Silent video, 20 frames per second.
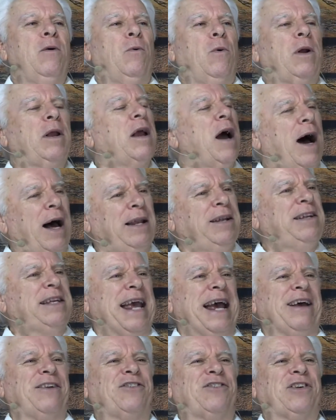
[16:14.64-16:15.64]
When God
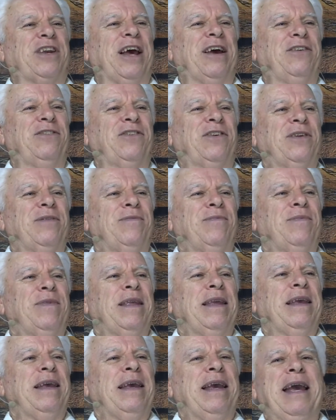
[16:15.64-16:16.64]
tests us,
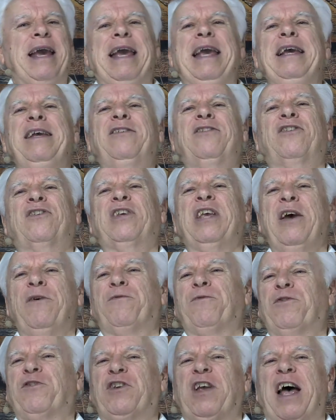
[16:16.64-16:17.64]
he
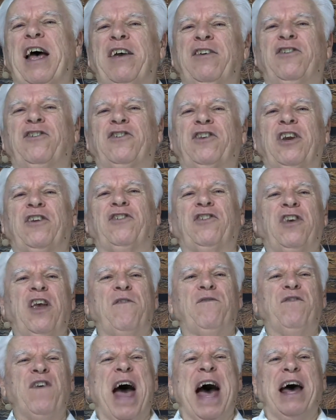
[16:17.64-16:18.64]
sifts us to
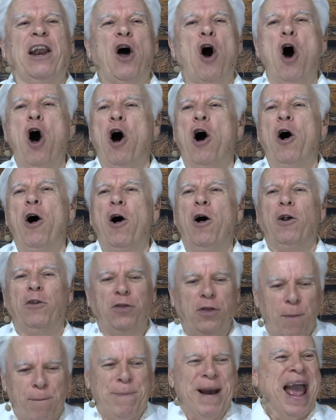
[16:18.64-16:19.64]
sift out all
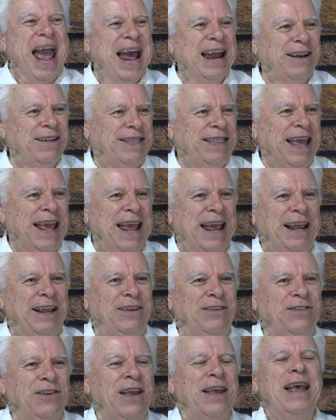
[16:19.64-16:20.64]
the bad
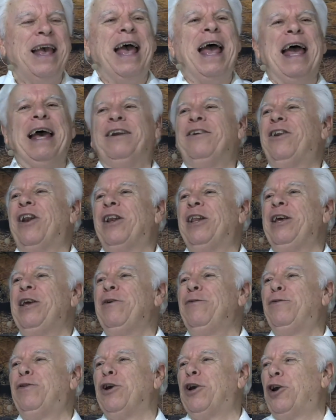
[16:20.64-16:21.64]
things and to
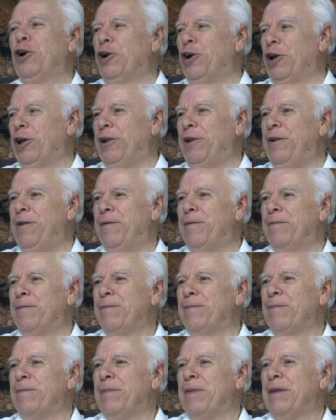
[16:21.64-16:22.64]
leave the good.
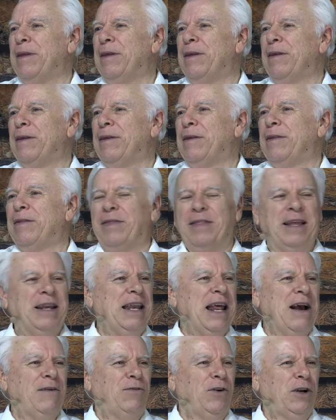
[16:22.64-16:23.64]
The
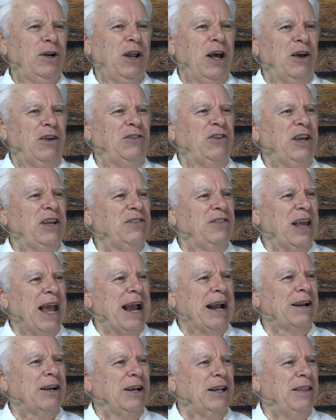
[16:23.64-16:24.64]
devil does
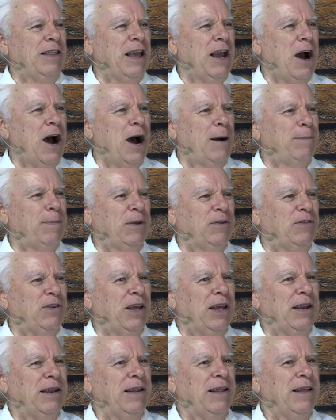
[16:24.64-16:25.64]
exactly the
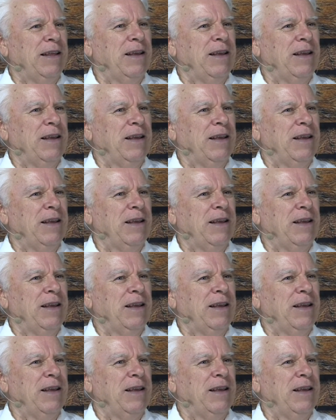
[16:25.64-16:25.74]
opposite.